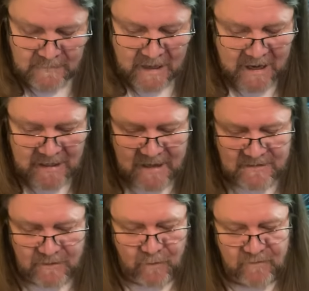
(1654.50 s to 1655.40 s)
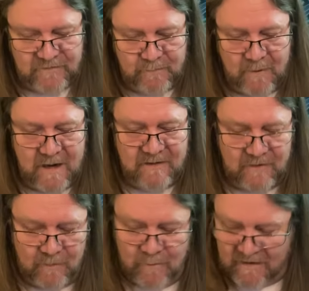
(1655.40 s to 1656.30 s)
I liked the whole spread
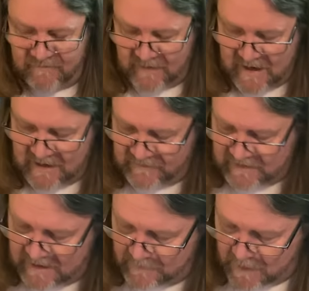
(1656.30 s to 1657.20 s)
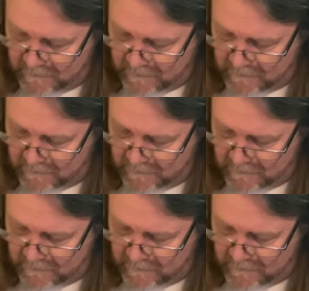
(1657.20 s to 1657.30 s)
until red flags came up,